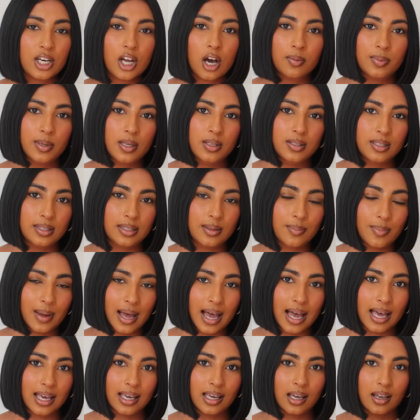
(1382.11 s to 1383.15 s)
know I'm using the
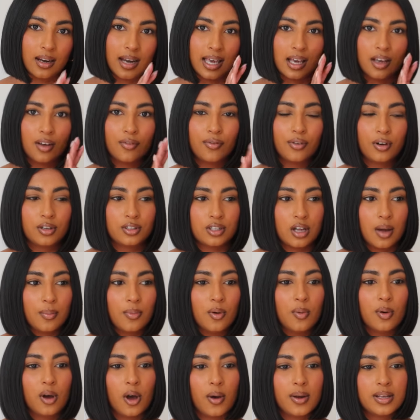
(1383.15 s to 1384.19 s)
bag like for
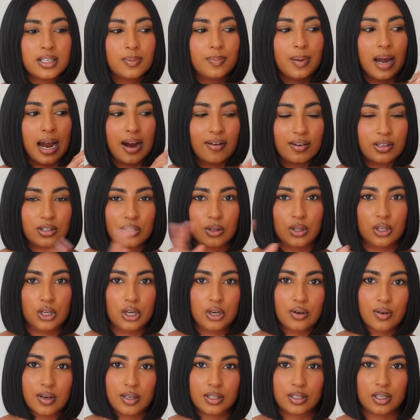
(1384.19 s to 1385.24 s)
example going to Paris in the
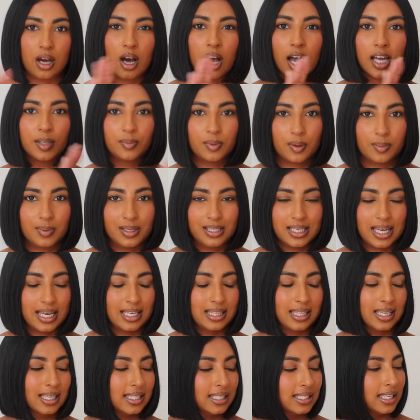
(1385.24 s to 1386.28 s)
Eurostar I'd probably
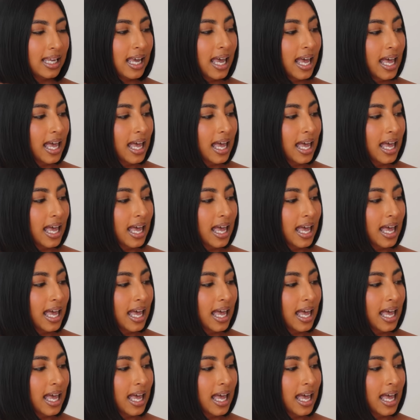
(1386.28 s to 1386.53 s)
take this